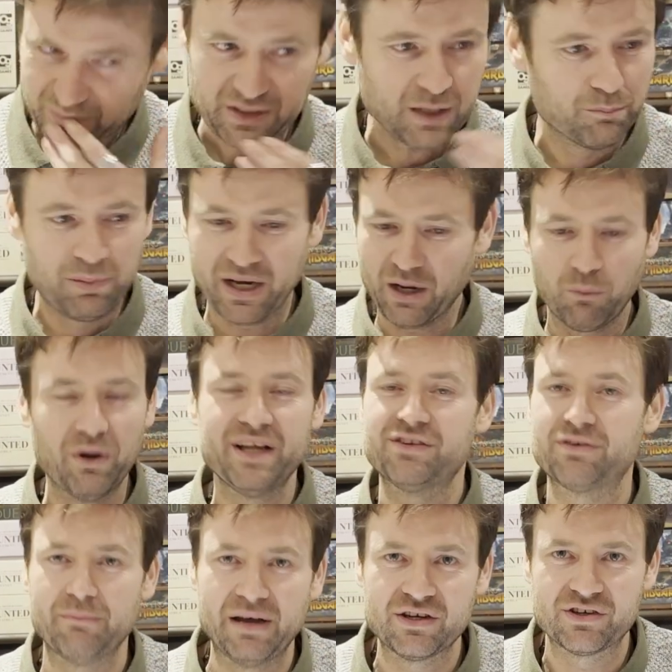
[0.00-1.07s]
But I wanted
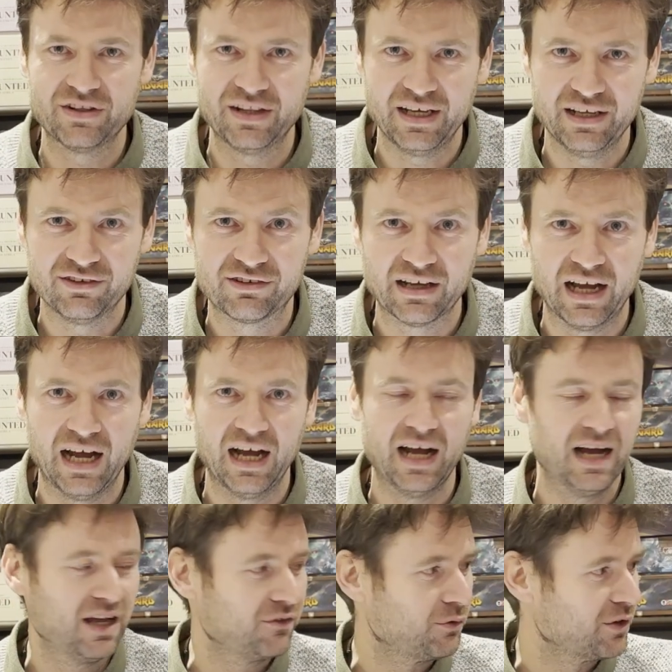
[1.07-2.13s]
to mention these
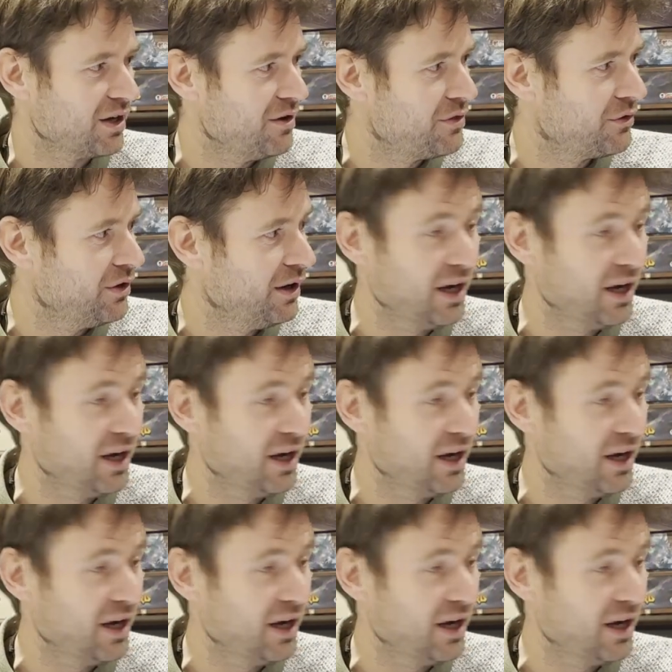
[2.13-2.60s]
as we're going through.